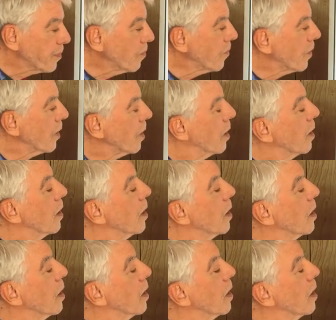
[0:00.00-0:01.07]

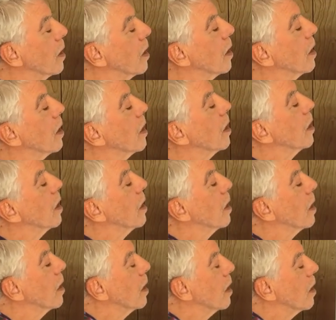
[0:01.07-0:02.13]

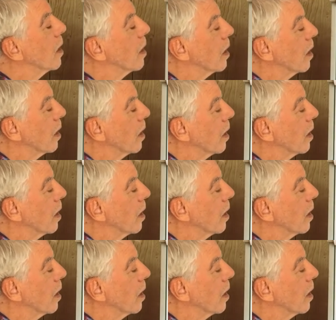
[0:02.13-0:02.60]
(no one is talking)